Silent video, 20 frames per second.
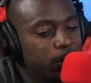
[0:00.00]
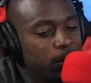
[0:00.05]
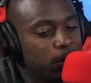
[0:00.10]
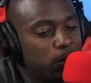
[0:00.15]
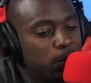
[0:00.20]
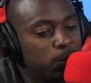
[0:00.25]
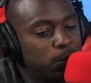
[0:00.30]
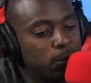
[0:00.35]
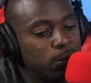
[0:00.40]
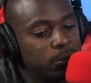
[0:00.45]
pretty
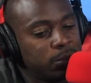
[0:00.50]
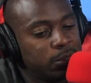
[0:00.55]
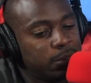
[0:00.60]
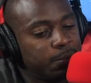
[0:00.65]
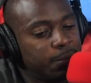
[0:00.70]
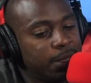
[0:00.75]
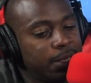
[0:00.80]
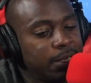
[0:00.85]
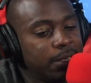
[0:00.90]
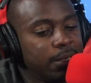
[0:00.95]
cool to
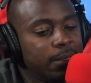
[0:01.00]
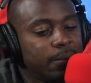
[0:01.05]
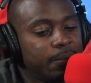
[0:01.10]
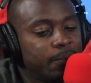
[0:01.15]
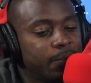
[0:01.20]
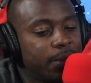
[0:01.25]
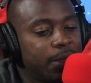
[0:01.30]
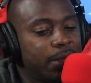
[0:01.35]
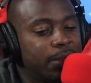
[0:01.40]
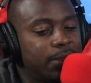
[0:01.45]
me.
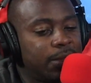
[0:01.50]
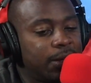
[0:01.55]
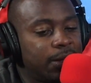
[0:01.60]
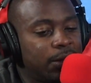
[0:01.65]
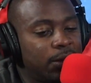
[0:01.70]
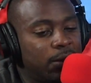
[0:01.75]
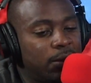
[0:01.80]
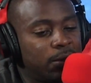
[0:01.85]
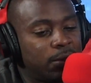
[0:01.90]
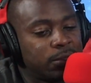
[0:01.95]
And
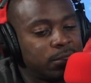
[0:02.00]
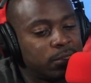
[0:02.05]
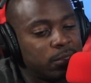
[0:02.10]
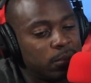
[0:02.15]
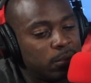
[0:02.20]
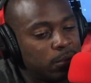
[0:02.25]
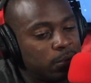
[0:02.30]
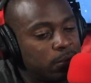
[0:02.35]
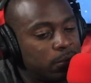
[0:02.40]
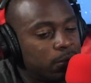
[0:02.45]
then
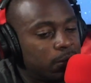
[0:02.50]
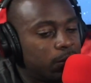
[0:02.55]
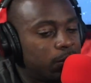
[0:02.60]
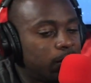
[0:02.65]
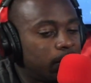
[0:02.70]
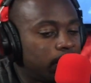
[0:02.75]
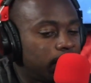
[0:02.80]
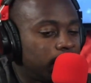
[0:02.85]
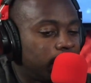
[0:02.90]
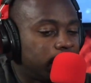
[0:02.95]
also...
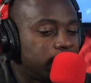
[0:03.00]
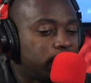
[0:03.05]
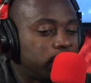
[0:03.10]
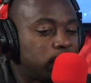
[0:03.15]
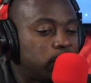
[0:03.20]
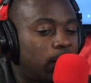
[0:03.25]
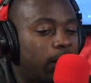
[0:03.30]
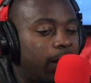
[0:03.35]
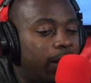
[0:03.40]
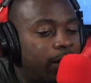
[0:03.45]

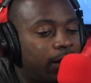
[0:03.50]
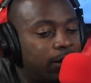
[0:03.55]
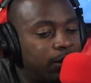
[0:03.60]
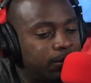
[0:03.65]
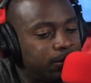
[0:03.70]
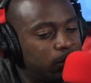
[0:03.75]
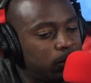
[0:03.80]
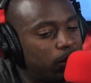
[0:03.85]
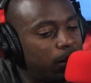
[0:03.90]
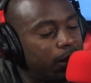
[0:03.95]
Try
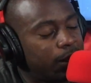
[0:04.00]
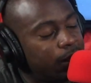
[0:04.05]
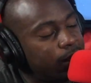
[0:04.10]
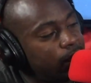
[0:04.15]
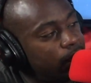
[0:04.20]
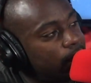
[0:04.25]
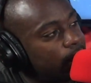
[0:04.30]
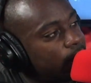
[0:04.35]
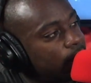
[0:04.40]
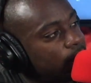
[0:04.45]
um trying a
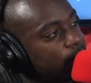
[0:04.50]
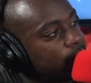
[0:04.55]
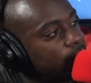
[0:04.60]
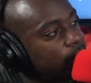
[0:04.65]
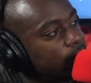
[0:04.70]
year.